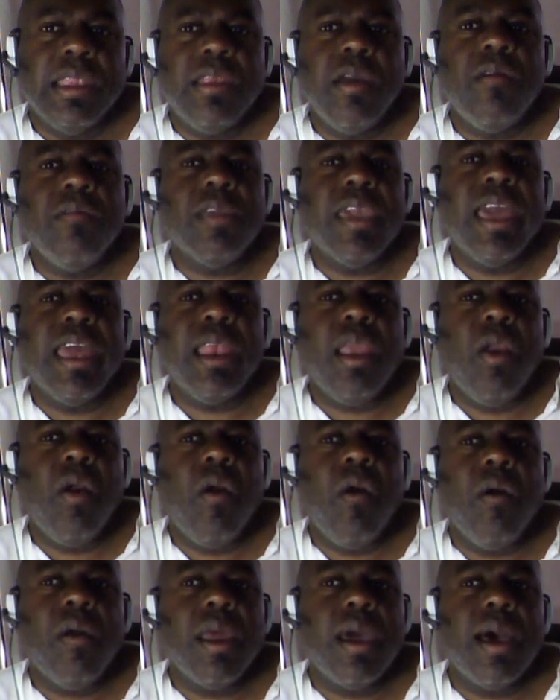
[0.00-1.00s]
Don't get
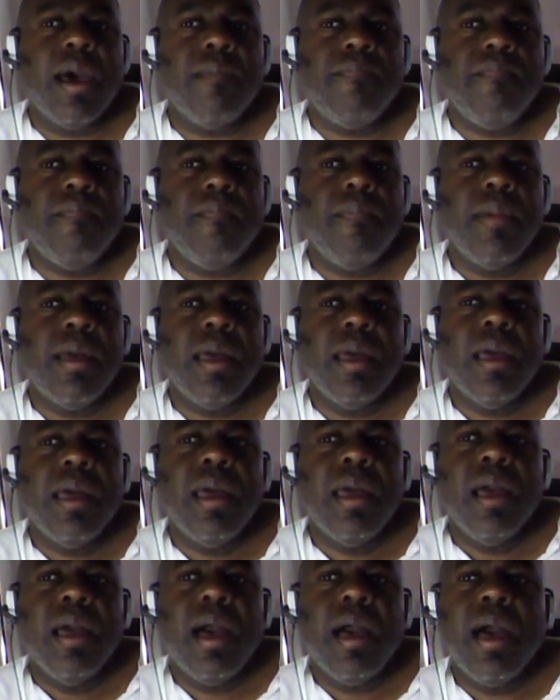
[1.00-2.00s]
caught up
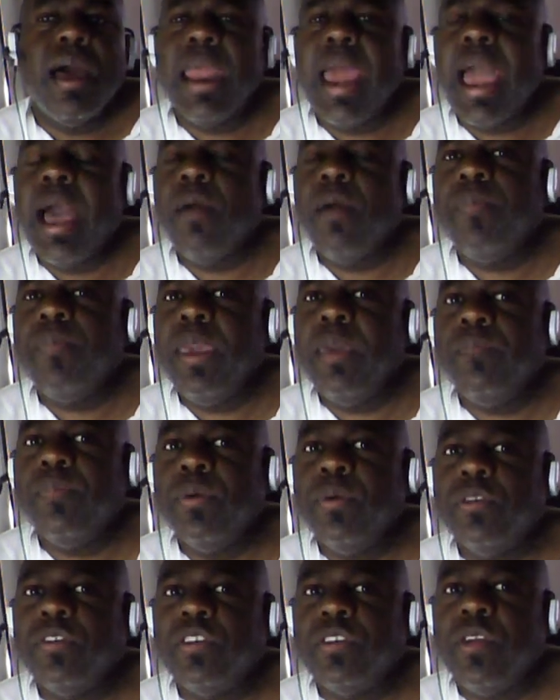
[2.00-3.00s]
on how
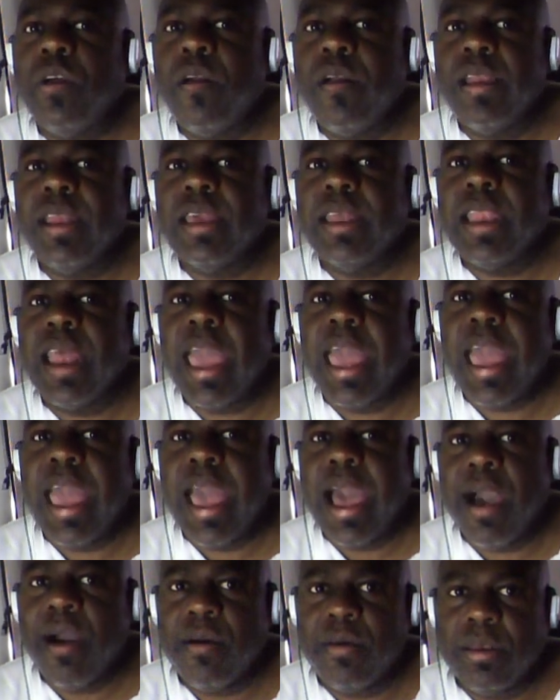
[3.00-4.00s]
people started
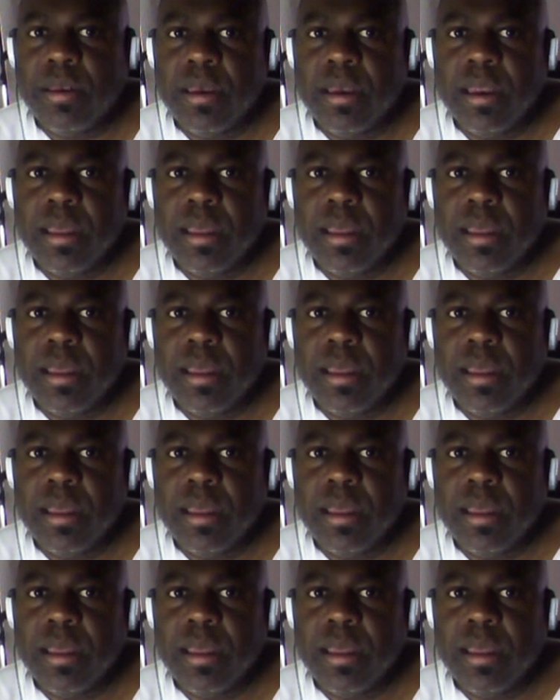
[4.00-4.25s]
out.